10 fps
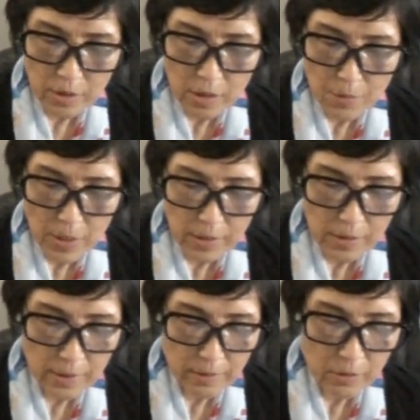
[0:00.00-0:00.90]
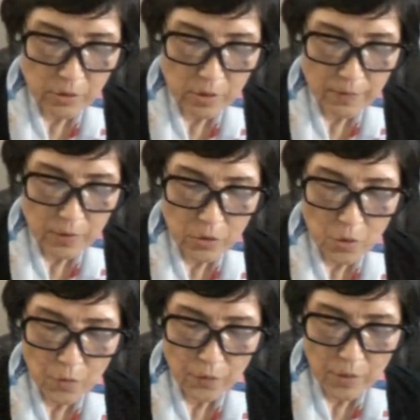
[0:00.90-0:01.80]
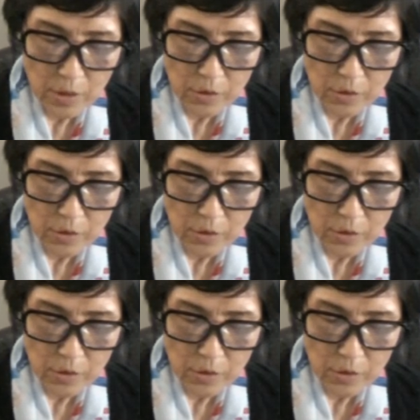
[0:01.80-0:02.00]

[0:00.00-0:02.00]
he must let the servant go free